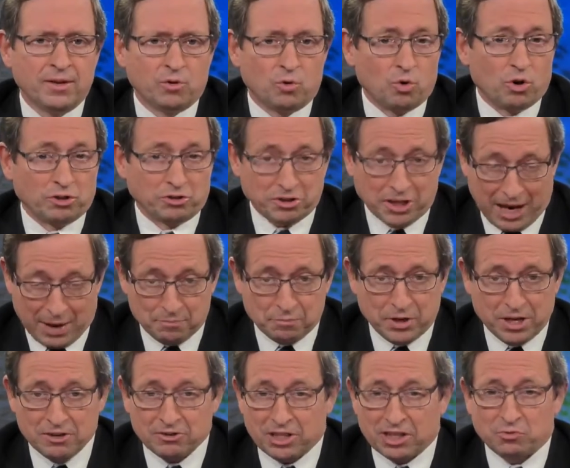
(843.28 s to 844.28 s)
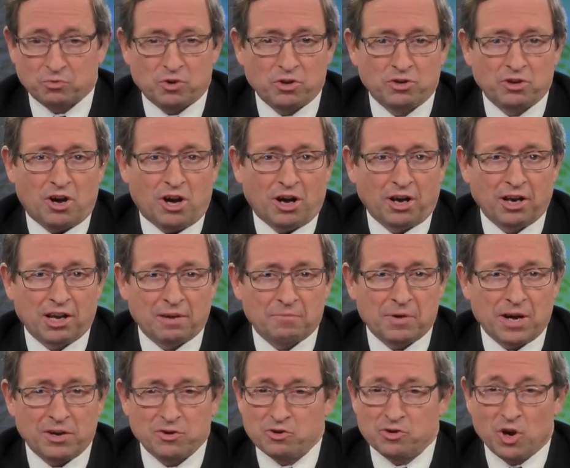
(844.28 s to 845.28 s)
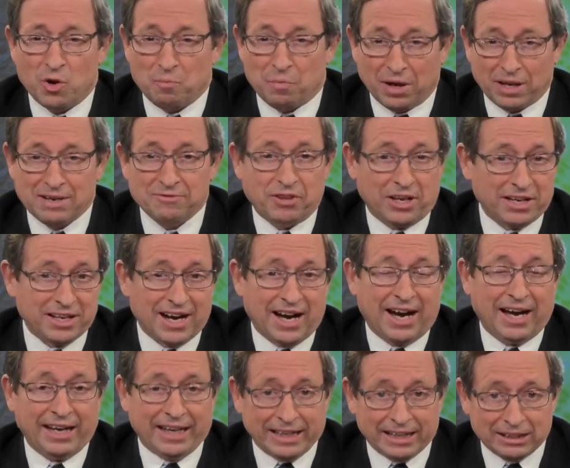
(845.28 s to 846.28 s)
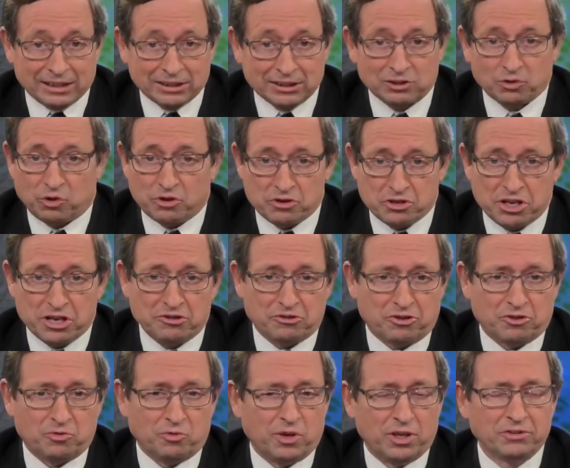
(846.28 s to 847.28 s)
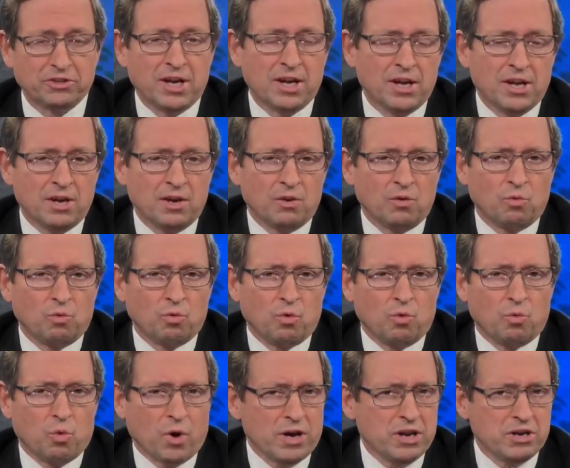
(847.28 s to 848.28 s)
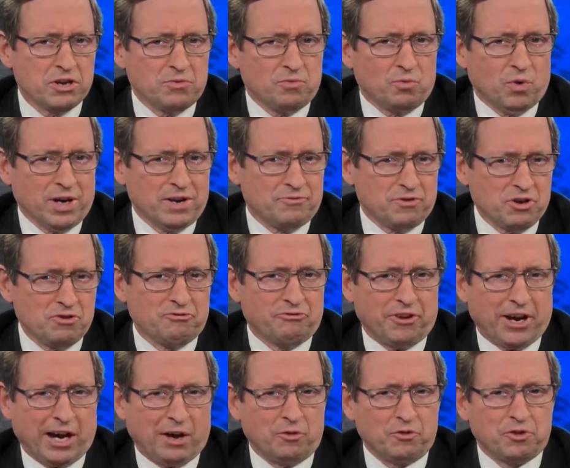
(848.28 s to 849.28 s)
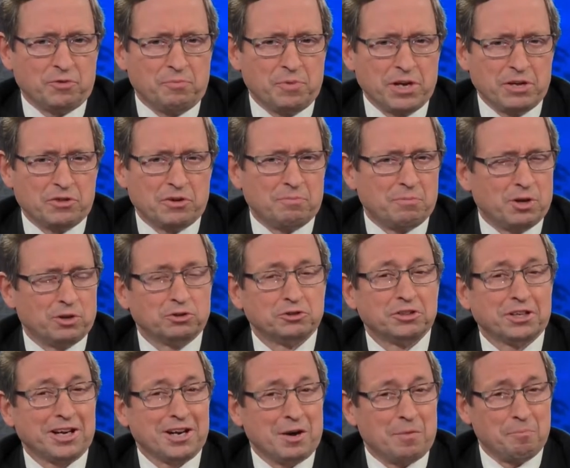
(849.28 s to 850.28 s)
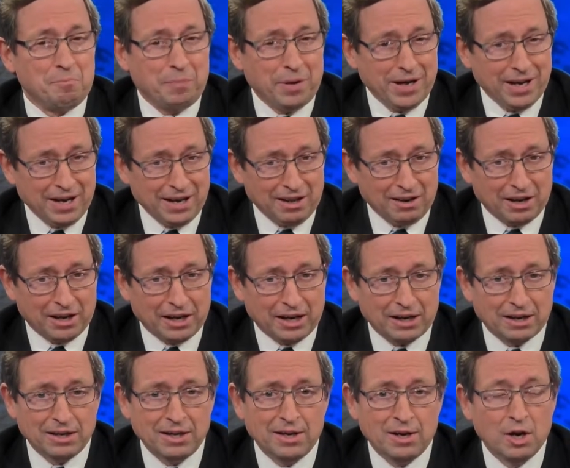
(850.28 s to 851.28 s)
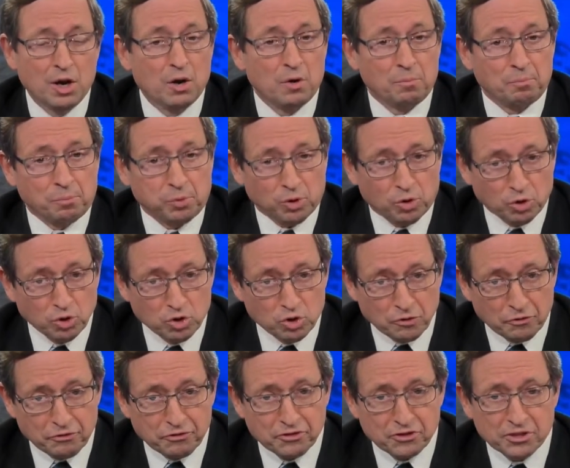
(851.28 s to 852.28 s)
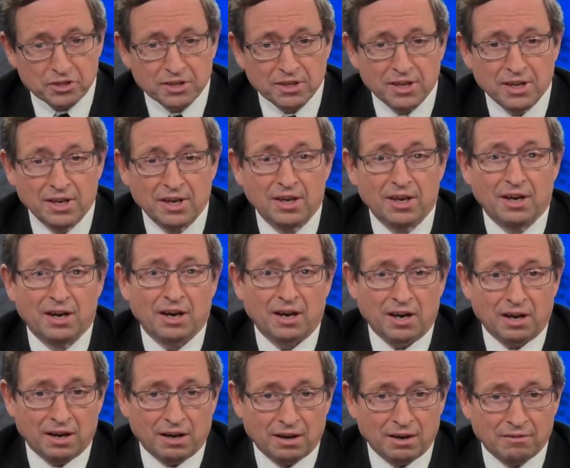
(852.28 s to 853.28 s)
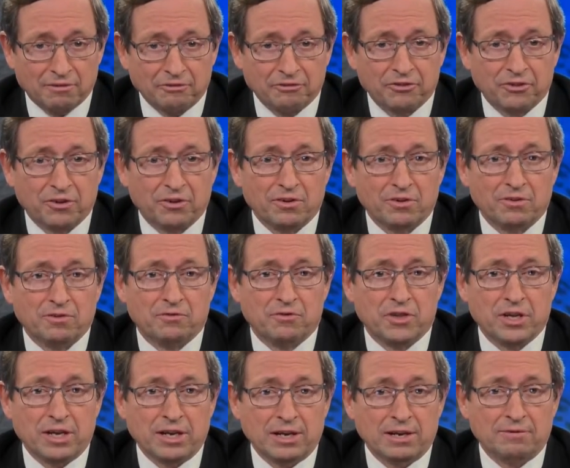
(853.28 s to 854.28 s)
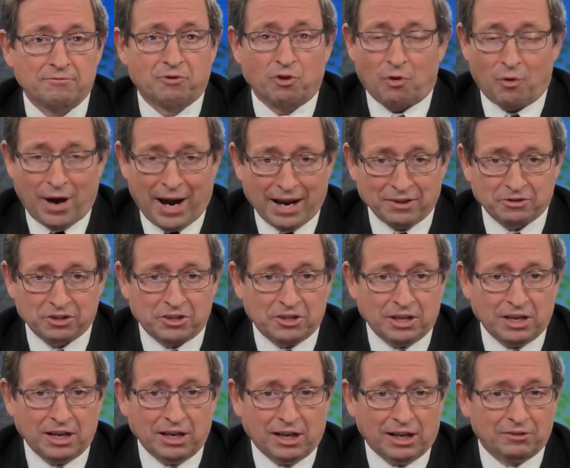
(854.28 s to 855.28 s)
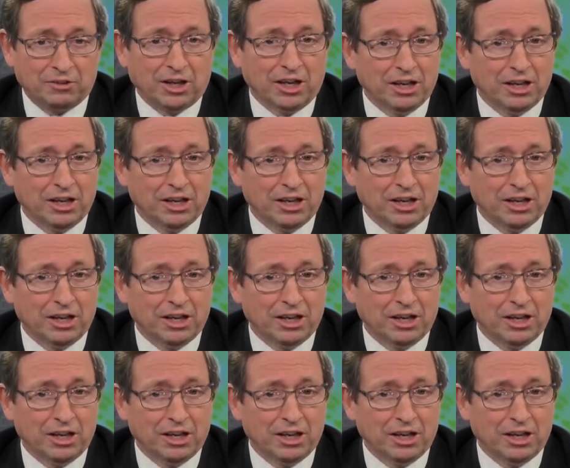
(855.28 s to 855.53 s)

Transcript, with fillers: or skeptics, as we're talking about, who don't believe that God is or Jesus was, what, you, what have you found to be the most compelling proofs of the veracity and the